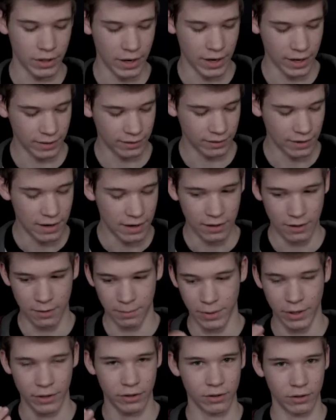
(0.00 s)
nice
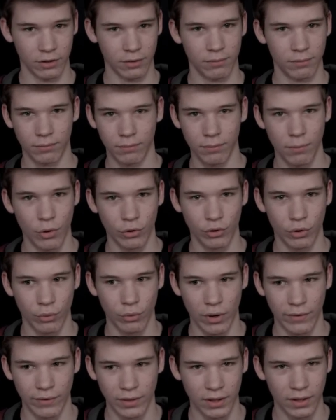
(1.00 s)
compared to most of
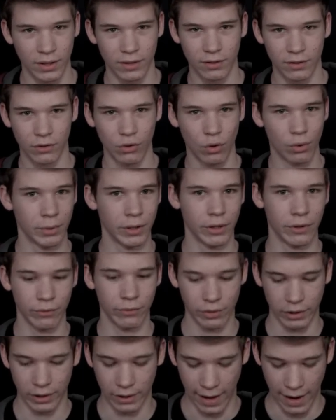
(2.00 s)
the revving guns. Normally they're
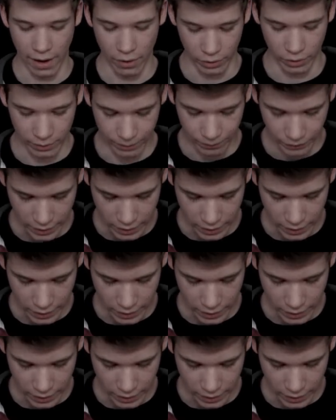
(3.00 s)
really loud.